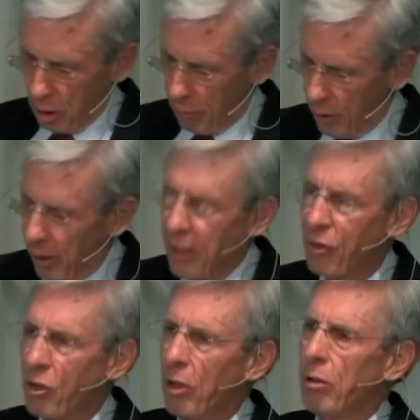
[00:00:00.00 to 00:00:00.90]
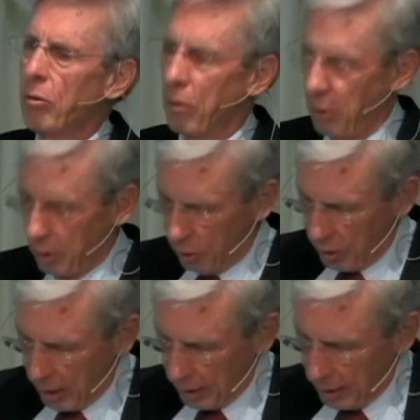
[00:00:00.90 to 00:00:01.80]
Very soon,
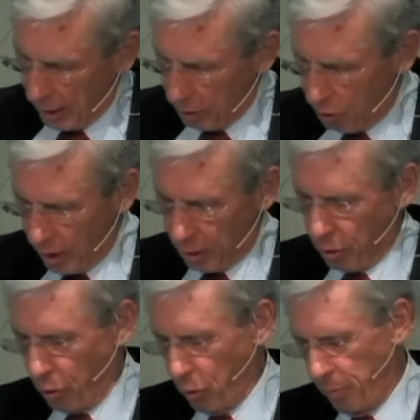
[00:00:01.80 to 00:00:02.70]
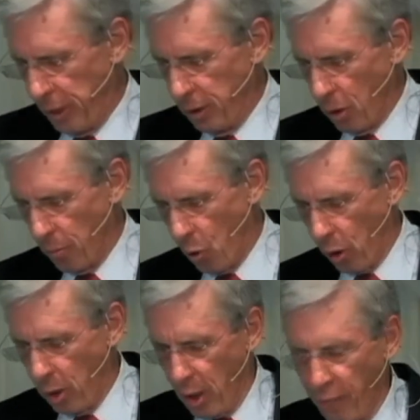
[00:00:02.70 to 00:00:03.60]
sin and sinners will be no more.
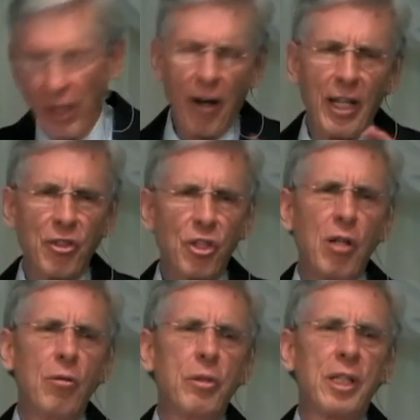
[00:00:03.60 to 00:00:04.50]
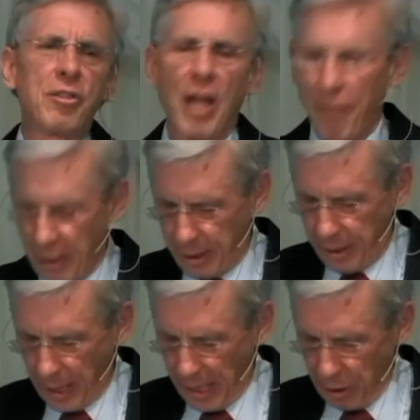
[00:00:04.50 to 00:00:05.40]
Very soon, the seventh
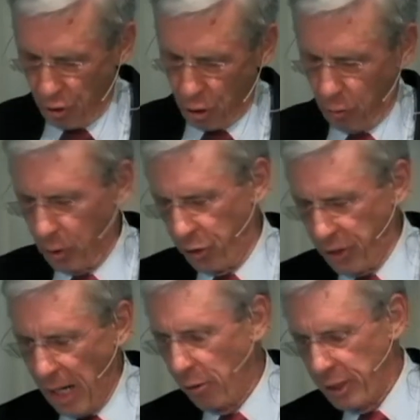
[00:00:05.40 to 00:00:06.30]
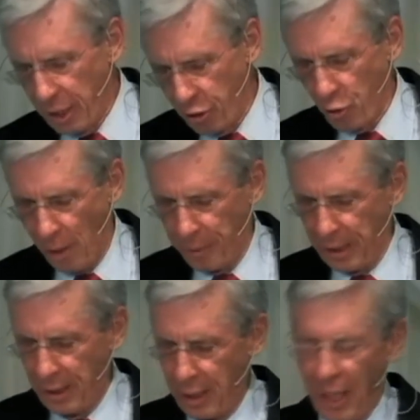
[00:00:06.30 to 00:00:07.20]
angel will sound his trumpet,
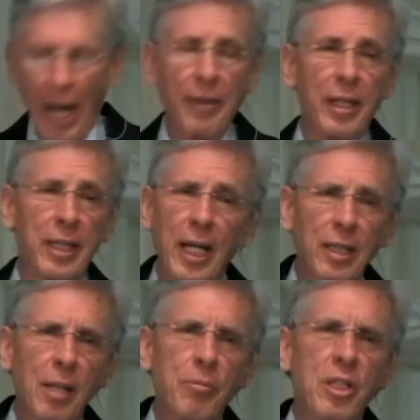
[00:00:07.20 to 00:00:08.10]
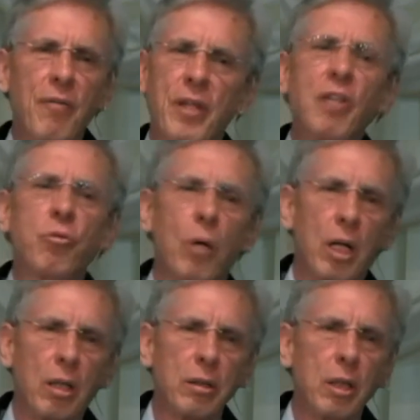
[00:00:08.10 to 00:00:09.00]
and the kingdoms of this
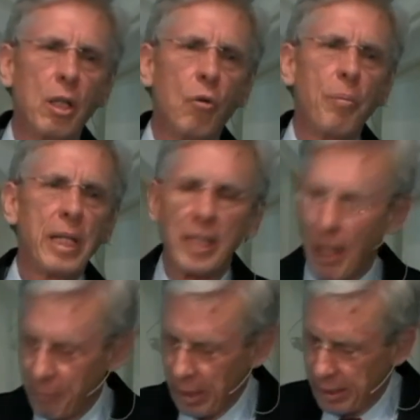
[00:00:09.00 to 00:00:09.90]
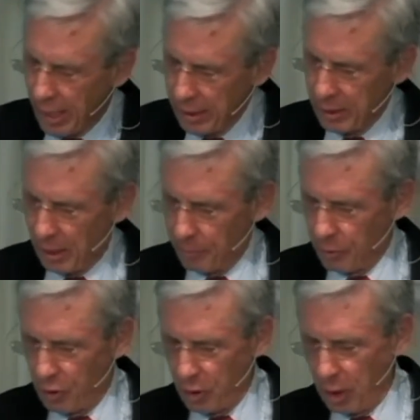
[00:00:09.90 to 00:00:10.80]
world will become the
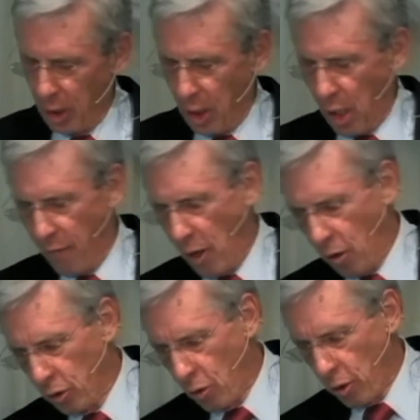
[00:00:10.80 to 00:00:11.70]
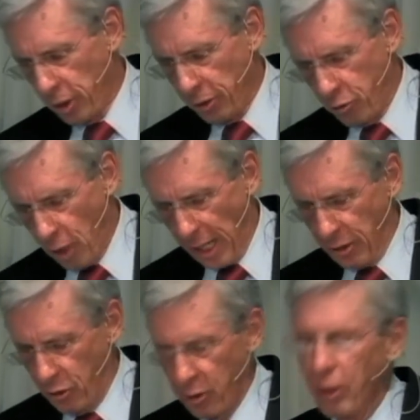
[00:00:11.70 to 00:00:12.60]
kingdoms of our Lord and
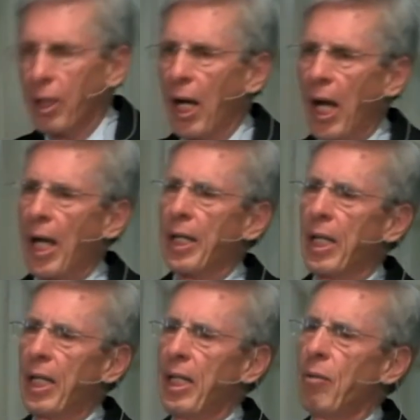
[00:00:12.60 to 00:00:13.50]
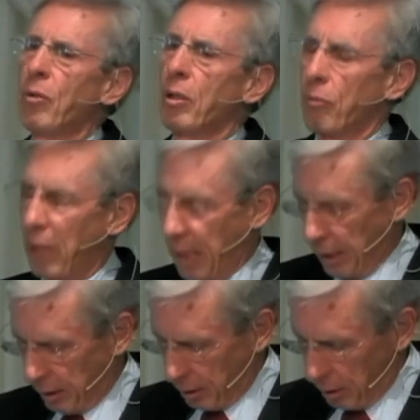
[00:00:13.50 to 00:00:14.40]
Christ, and he will
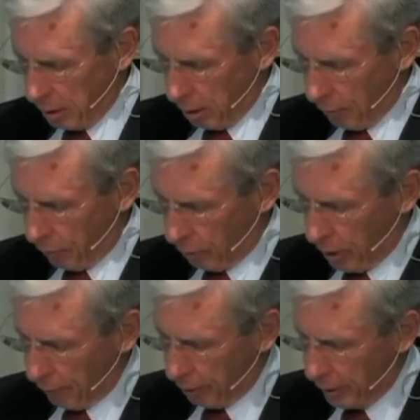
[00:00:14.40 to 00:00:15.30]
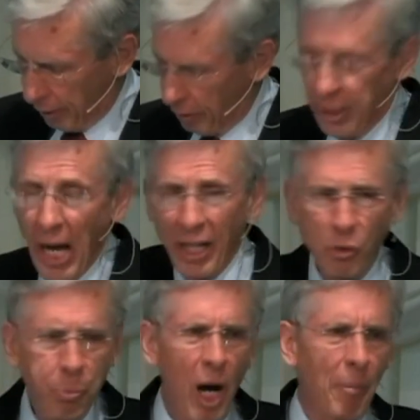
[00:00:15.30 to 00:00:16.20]
reign forever and ever. God has
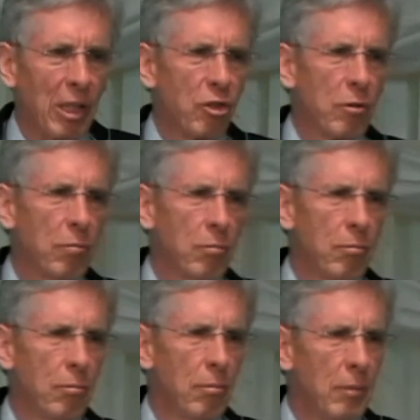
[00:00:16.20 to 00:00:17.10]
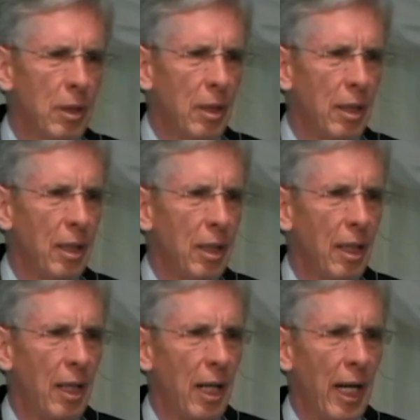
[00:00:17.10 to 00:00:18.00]
promised,
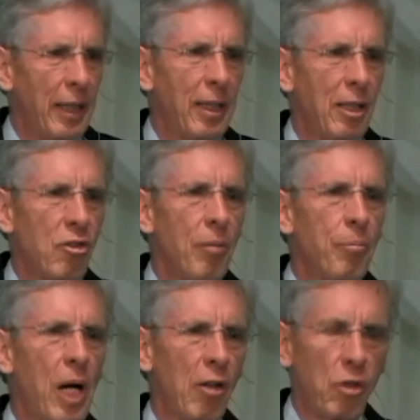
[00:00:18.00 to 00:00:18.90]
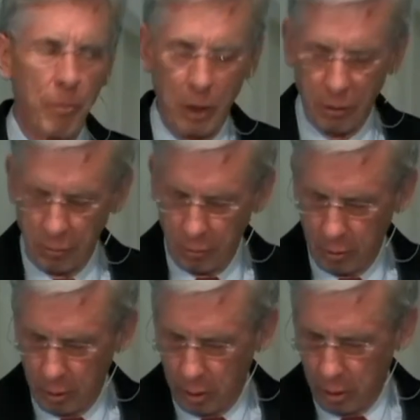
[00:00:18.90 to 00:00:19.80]
and it is impossible
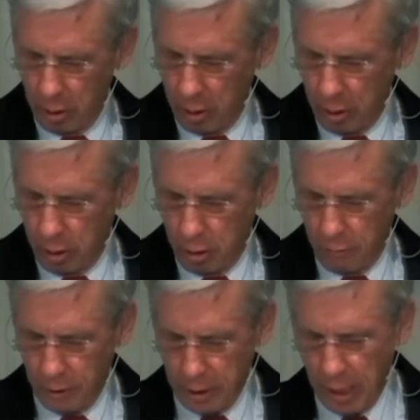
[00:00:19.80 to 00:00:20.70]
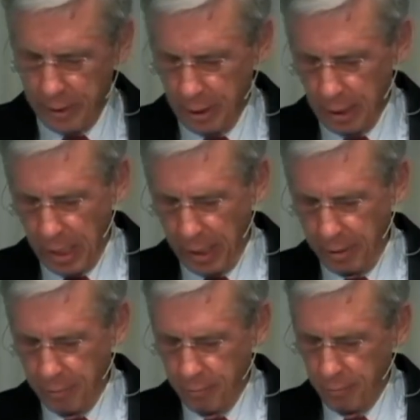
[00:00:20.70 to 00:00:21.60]
for God to lie.
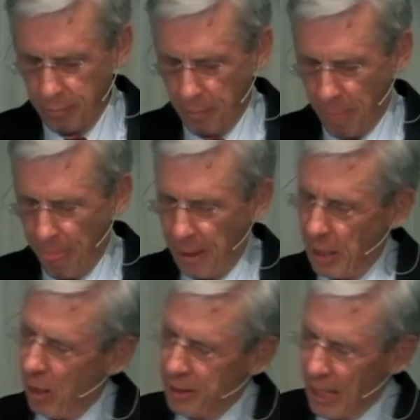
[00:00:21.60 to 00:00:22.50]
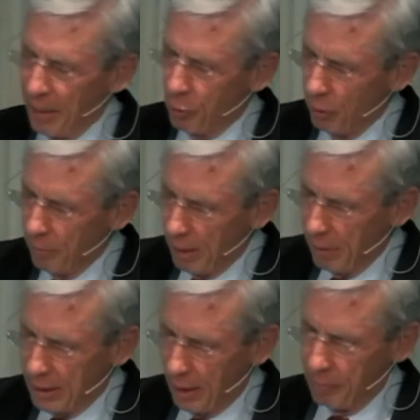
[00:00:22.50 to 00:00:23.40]
Now, at times we may
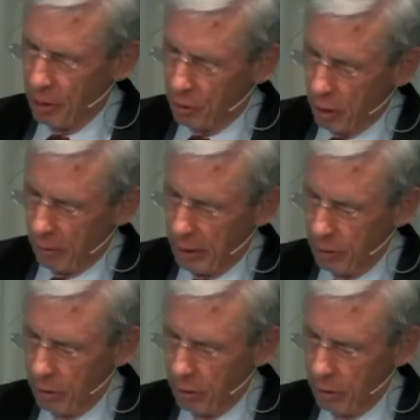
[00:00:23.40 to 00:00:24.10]
become discouraged.